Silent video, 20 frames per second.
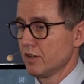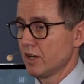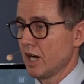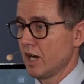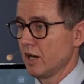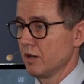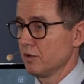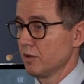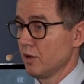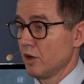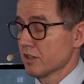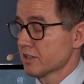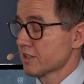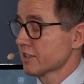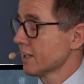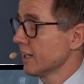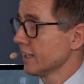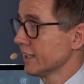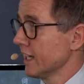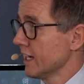
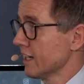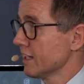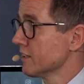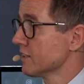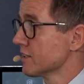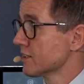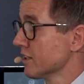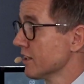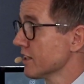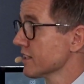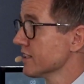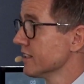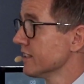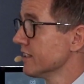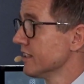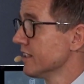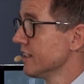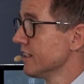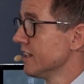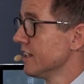OssDsign Catalyst doesn't.
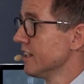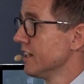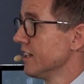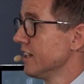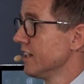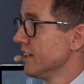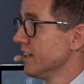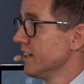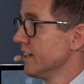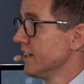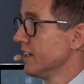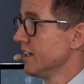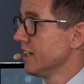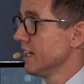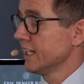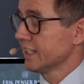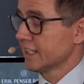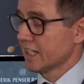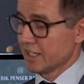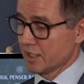
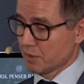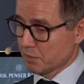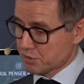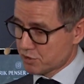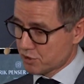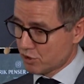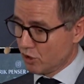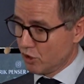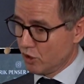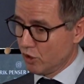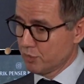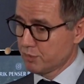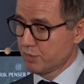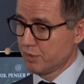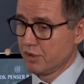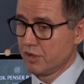It can absorb